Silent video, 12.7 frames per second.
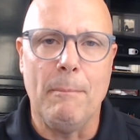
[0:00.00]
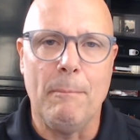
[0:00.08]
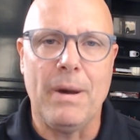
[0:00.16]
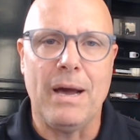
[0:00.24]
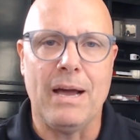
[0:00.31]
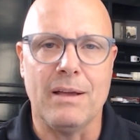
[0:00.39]

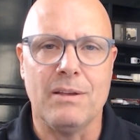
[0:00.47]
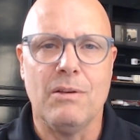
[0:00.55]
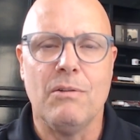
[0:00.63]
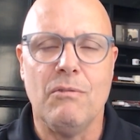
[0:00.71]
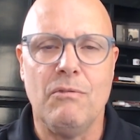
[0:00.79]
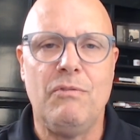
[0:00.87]
my
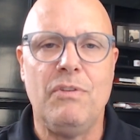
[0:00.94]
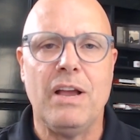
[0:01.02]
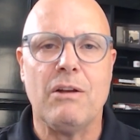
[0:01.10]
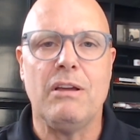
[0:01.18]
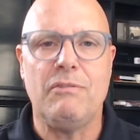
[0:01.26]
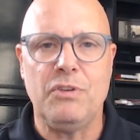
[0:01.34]

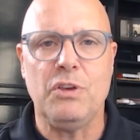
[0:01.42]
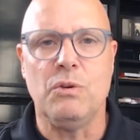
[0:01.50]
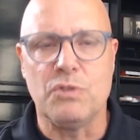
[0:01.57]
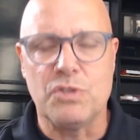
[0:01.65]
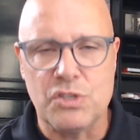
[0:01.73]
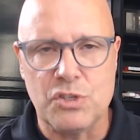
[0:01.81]
very
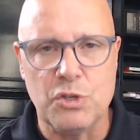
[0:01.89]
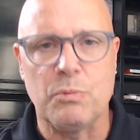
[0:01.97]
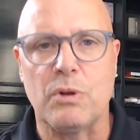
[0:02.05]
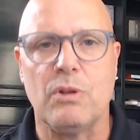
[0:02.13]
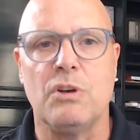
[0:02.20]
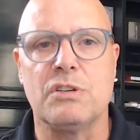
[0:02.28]
few
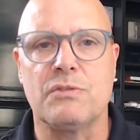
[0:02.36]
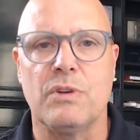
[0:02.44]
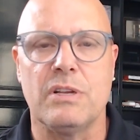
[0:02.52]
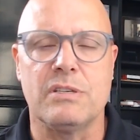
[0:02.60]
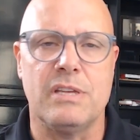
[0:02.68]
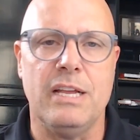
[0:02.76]
super close
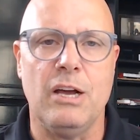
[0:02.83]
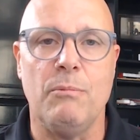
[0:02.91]
friends that